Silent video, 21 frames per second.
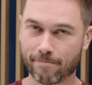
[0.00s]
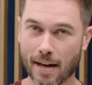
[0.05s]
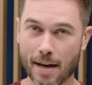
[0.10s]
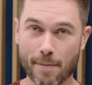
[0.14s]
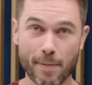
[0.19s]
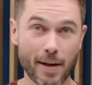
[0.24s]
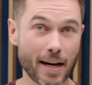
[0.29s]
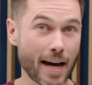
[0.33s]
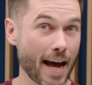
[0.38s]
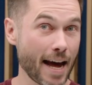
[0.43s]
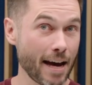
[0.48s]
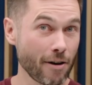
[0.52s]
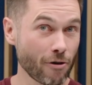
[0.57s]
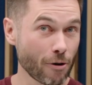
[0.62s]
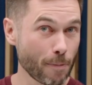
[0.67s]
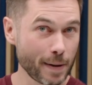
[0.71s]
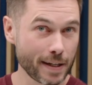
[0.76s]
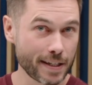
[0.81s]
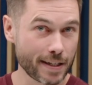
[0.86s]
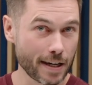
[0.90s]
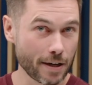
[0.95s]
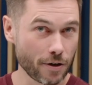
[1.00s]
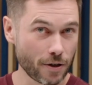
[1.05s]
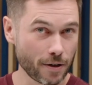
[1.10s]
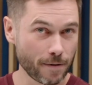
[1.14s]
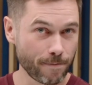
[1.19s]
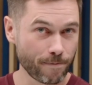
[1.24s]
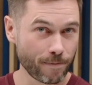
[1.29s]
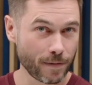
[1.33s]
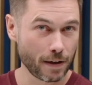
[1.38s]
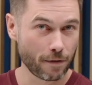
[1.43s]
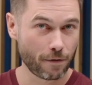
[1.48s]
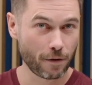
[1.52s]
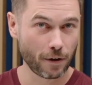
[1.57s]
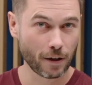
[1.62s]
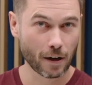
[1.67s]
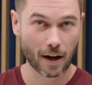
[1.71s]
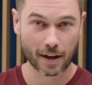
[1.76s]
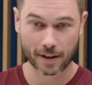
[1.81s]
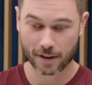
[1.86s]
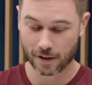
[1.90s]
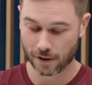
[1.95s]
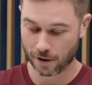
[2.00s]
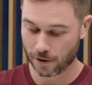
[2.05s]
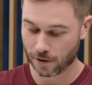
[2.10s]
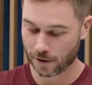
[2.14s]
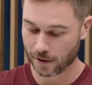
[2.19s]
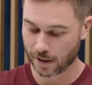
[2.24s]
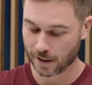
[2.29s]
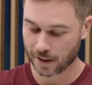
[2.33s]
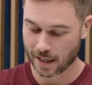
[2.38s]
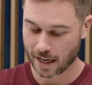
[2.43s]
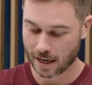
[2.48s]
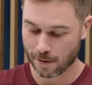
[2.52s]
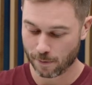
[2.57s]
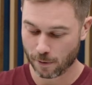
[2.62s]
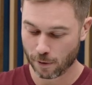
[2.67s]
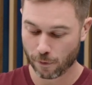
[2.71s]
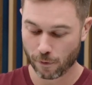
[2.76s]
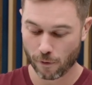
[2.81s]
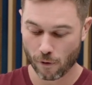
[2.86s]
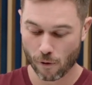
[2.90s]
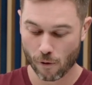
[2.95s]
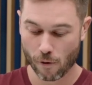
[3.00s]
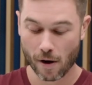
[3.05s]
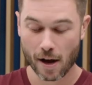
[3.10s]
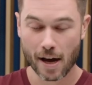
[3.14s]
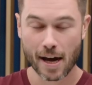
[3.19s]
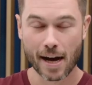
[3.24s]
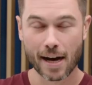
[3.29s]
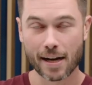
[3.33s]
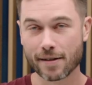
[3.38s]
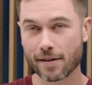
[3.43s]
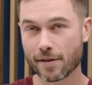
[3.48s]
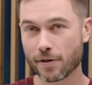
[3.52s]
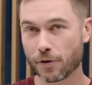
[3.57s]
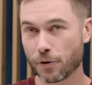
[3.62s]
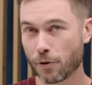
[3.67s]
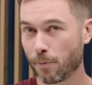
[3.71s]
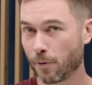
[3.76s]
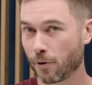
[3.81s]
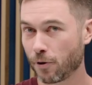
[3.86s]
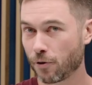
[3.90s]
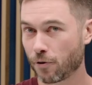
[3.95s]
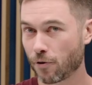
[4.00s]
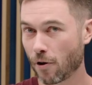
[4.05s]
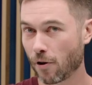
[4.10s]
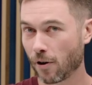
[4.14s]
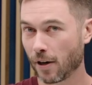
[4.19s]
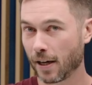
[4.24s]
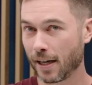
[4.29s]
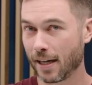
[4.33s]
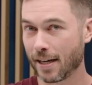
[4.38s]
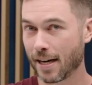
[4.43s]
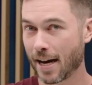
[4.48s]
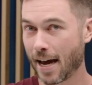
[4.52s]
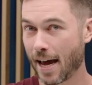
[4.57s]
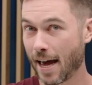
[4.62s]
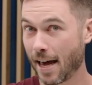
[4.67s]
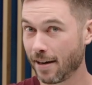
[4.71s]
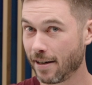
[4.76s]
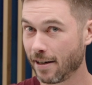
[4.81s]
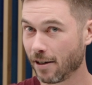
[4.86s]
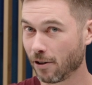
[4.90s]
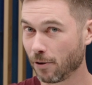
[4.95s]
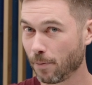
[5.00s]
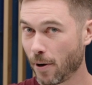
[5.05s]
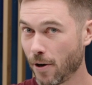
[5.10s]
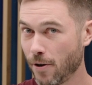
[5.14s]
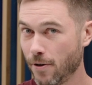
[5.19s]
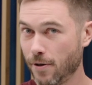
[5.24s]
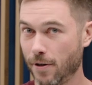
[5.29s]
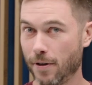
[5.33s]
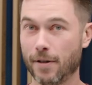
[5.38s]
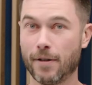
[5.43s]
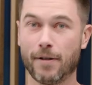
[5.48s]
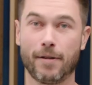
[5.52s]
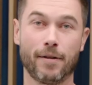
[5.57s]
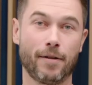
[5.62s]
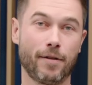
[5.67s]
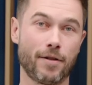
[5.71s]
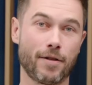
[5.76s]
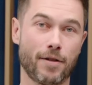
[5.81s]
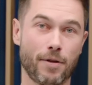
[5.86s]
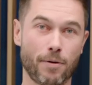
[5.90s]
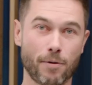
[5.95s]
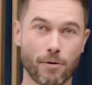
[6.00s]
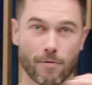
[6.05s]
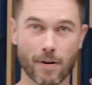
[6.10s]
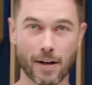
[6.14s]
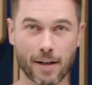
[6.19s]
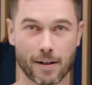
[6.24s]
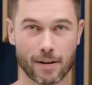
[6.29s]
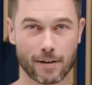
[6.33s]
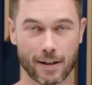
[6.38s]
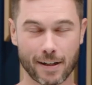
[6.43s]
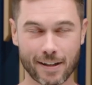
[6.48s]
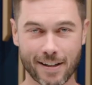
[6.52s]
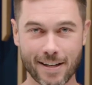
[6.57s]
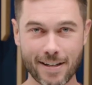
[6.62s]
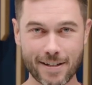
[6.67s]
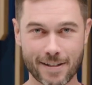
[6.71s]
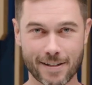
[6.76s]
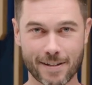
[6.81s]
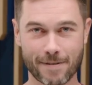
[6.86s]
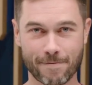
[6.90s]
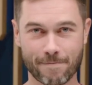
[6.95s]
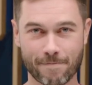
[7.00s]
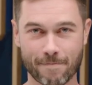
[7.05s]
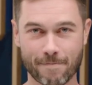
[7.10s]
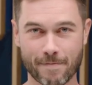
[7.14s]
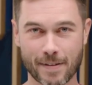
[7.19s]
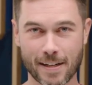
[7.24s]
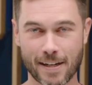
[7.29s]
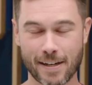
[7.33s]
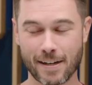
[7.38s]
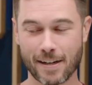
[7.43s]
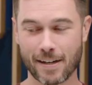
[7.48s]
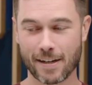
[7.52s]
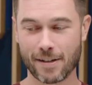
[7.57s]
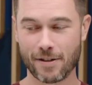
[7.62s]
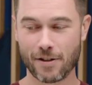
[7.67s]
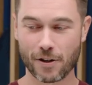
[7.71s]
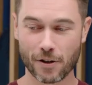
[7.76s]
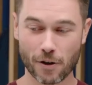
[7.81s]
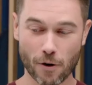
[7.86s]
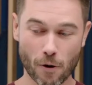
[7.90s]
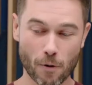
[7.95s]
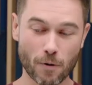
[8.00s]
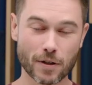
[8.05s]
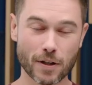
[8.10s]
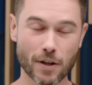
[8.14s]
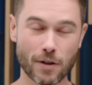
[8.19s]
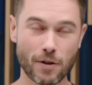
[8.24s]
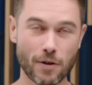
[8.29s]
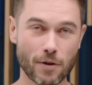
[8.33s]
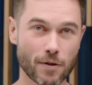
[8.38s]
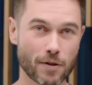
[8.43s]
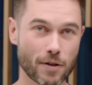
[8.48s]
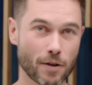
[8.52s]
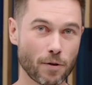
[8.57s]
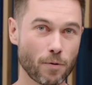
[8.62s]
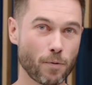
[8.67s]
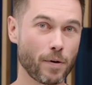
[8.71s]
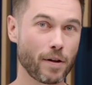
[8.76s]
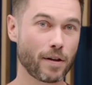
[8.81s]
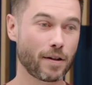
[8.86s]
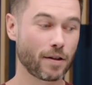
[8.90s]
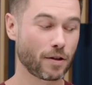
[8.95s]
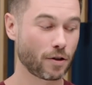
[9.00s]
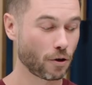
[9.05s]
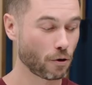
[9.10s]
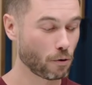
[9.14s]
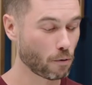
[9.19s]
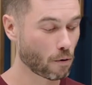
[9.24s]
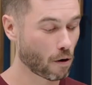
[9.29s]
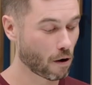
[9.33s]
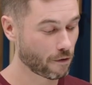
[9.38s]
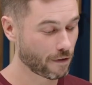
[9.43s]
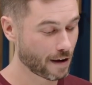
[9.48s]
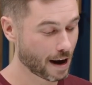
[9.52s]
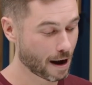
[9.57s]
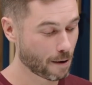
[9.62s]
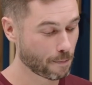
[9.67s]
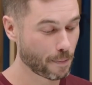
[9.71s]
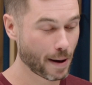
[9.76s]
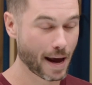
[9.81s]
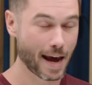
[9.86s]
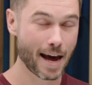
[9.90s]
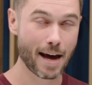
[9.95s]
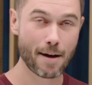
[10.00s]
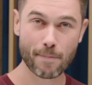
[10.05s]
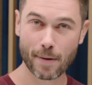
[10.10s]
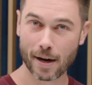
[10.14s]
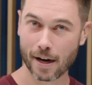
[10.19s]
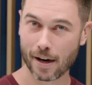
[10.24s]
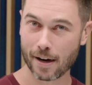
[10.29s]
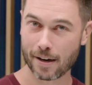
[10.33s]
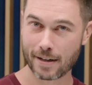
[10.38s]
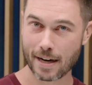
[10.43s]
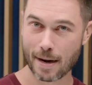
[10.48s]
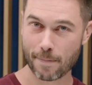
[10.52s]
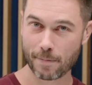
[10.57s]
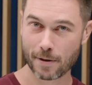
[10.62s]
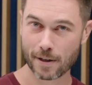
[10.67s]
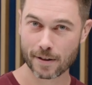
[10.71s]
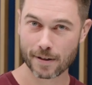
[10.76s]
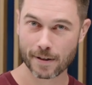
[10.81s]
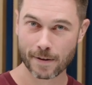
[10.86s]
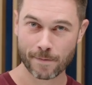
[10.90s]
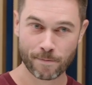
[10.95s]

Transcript: maybe a hand grip extension if you'd like to use the ZMU-4 as a zoom controller in handheld mode. So you would run it like this. And you can also use it with two of our pan bar adapters.